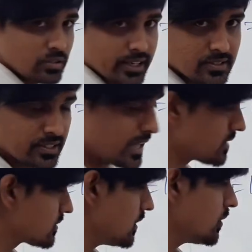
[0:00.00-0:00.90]
gets
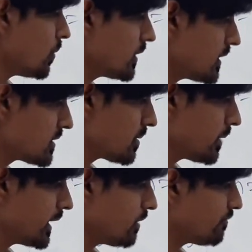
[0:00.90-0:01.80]
cancelled. What is
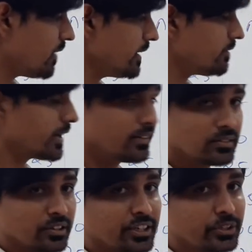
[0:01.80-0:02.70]
remaining?
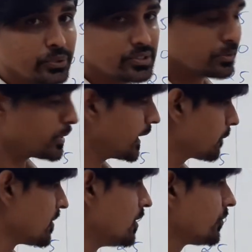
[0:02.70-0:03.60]
532 is remaining.
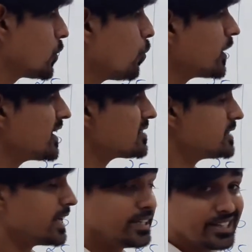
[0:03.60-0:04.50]
Now what is
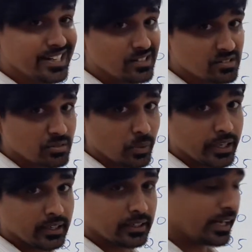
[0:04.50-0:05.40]
19
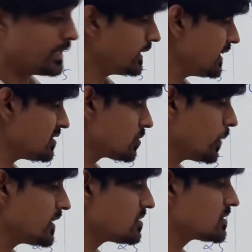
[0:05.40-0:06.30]
square? 19
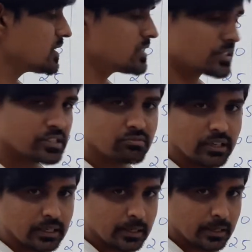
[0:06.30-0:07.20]
square is 361.
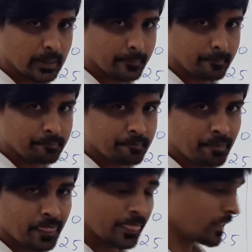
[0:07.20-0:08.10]

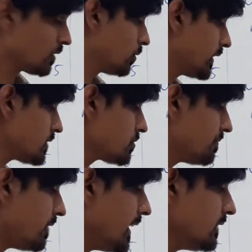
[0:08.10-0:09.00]
Okay, so
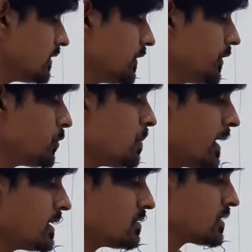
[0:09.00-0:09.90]
532
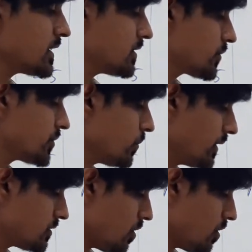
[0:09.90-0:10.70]
minus 361 is how